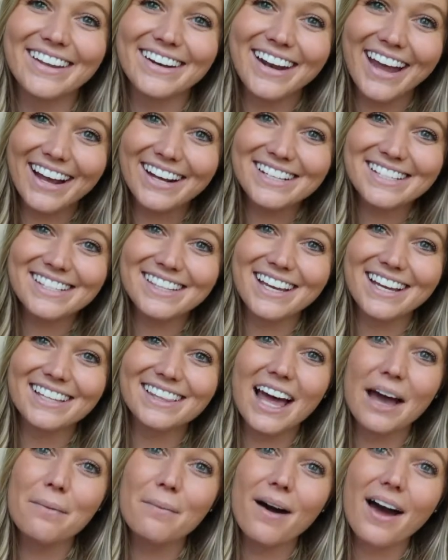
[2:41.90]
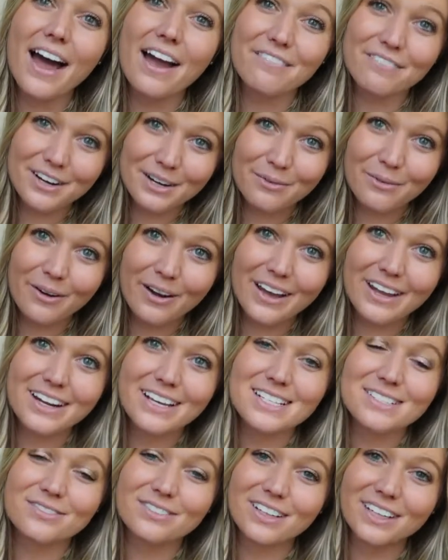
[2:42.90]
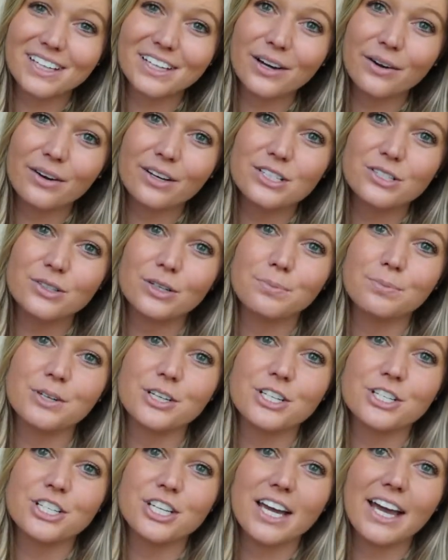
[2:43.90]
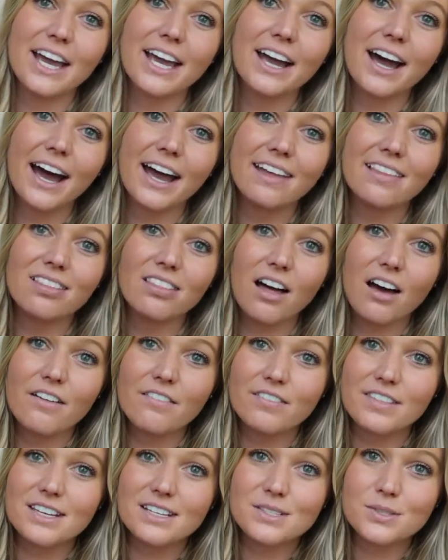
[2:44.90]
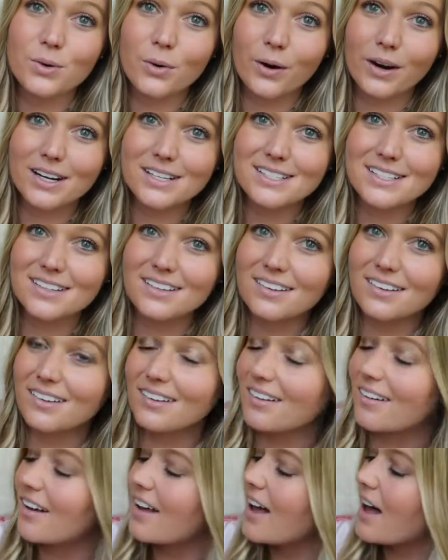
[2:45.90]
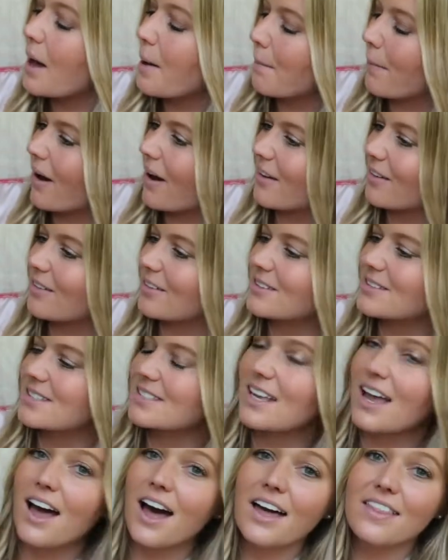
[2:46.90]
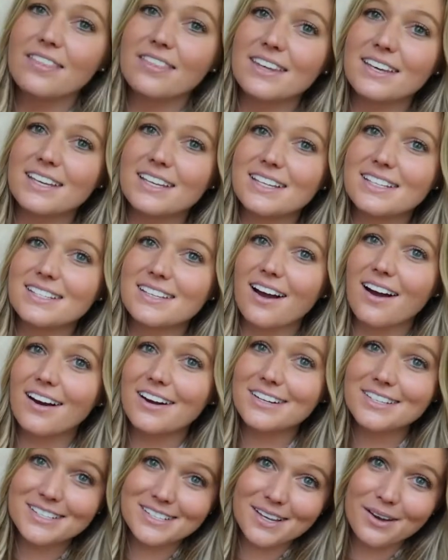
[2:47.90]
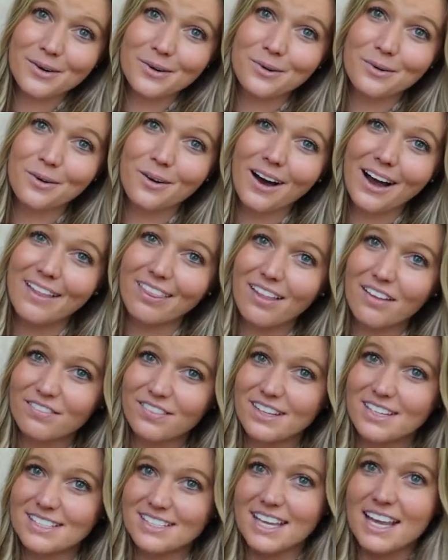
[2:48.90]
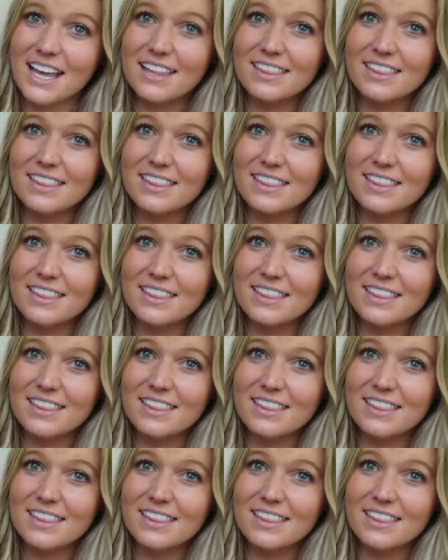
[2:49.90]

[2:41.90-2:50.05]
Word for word: the next thing that everyone is really going to appreciate, I love these Corkcicle bottles. These are so cool. I love these.